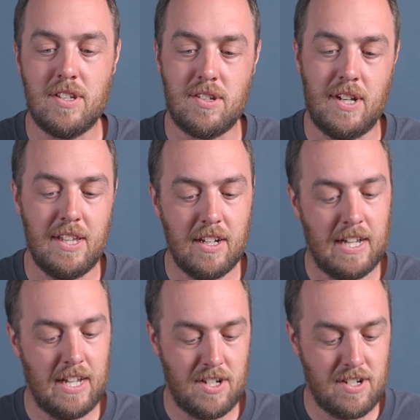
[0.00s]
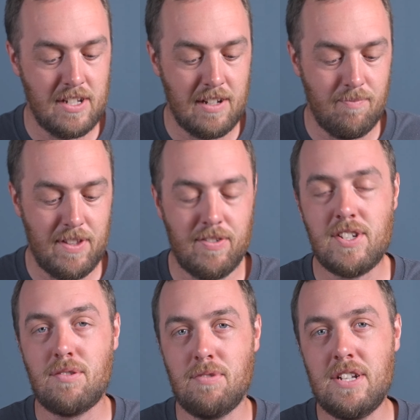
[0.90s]
So I think I actually, if I
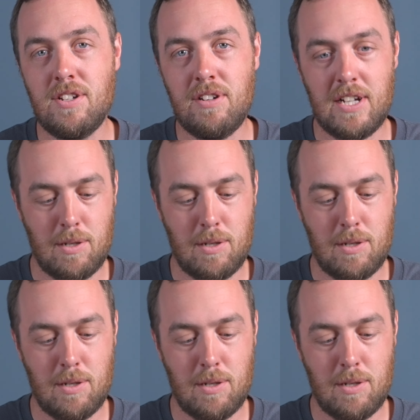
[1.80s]
was to redo it,